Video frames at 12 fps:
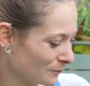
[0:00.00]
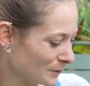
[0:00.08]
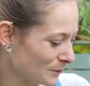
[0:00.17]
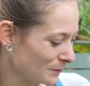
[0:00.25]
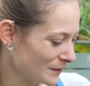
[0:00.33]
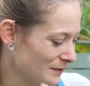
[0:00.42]
for
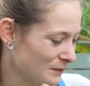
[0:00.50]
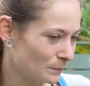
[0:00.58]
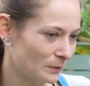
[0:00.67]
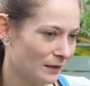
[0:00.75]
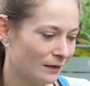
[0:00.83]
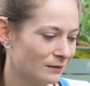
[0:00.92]
you is to
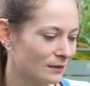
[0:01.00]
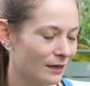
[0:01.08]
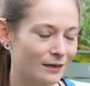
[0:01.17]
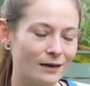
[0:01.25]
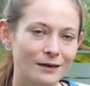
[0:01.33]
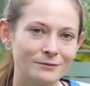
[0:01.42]
plant
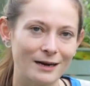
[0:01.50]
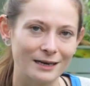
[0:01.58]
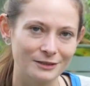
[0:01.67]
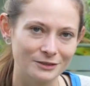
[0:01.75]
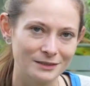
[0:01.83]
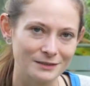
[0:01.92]
daikon
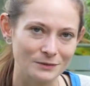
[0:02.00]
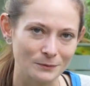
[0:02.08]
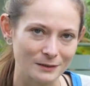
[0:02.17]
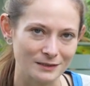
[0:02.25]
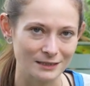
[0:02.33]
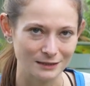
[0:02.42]
radishes
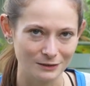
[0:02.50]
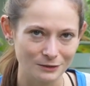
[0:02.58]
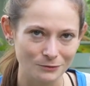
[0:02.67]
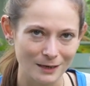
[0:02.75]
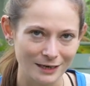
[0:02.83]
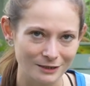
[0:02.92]
or
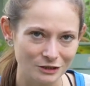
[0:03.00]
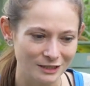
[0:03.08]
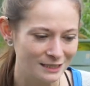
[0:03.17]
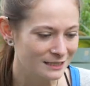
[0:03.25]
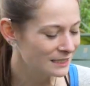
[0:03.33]
tillage radishes.